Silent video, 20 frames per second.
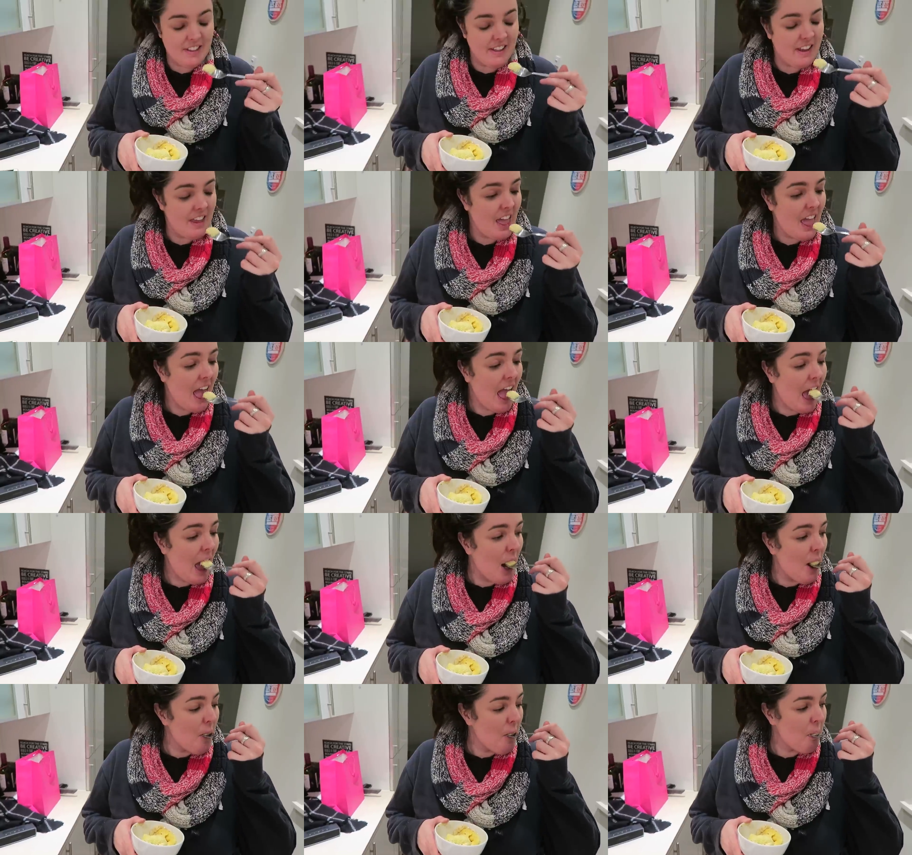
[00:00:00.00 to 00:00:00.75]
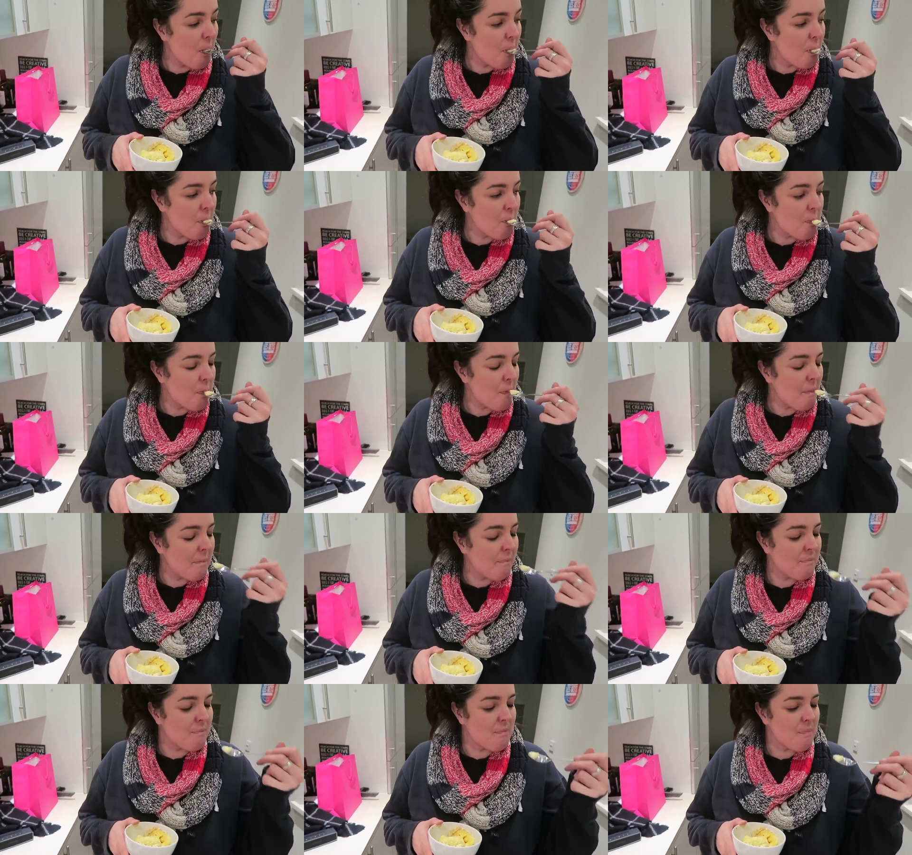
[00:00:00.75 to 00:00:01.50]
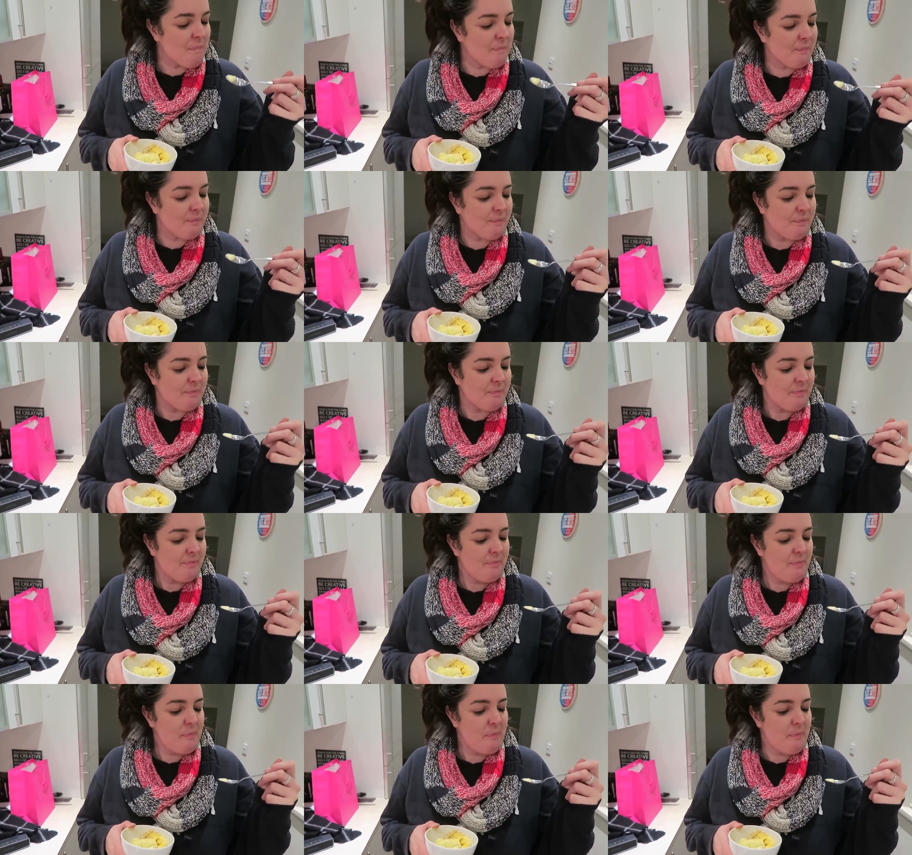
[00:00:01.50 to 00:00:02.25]

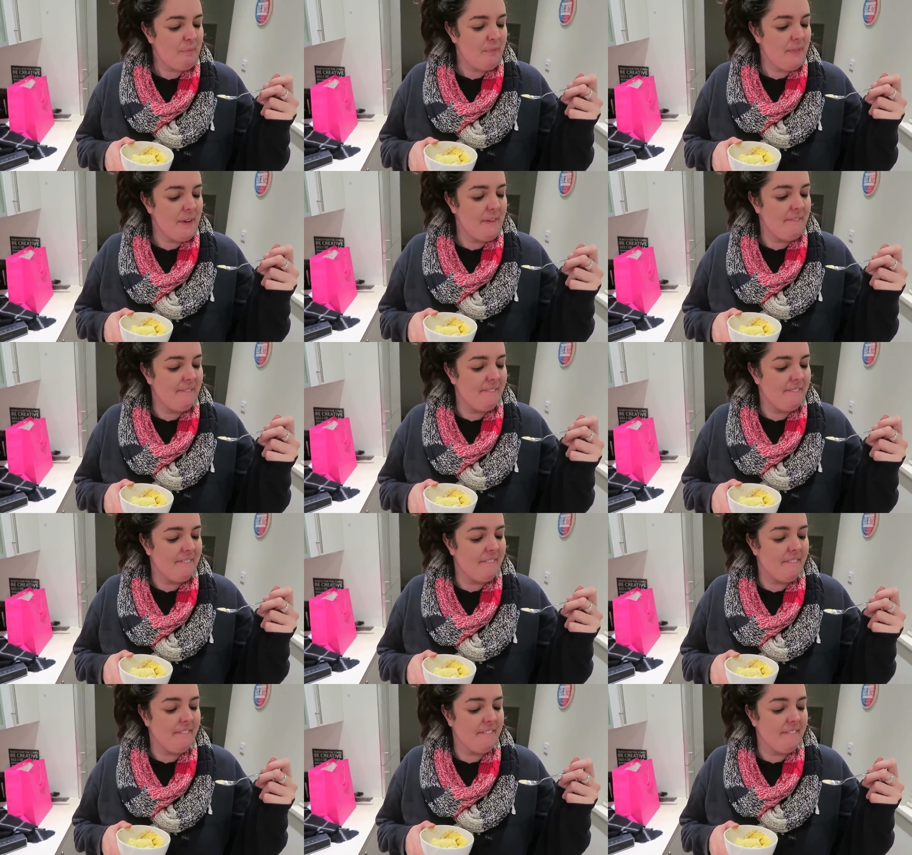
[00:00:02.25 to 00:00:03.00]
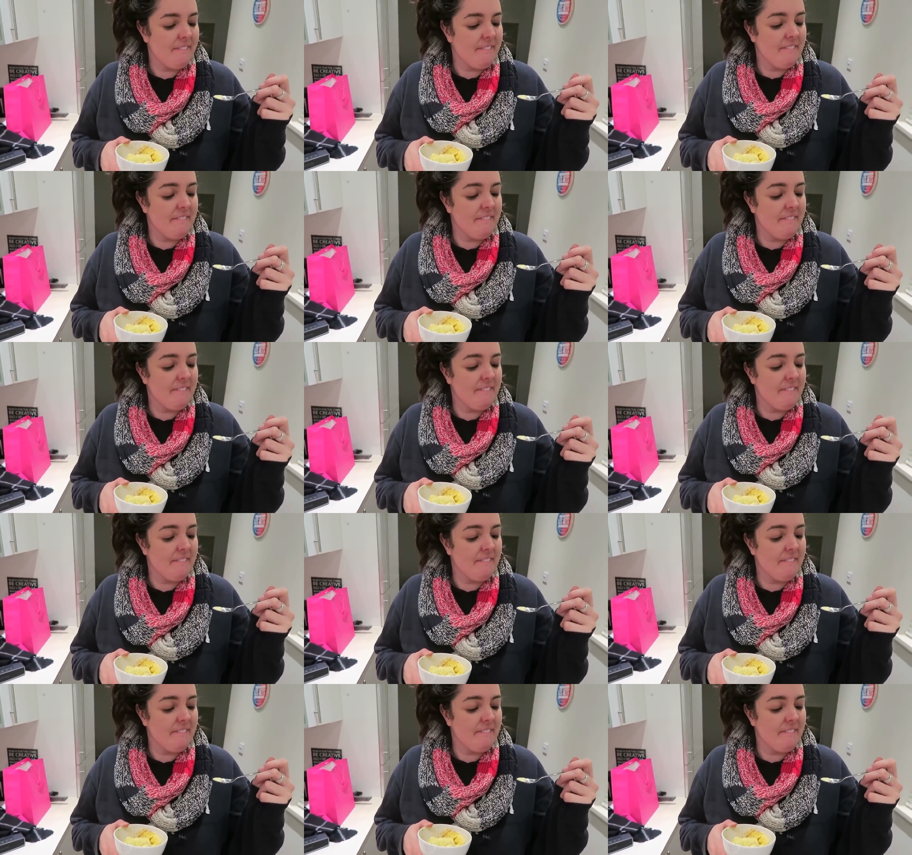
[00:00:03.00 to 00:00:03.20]
No one is speaking in this clip.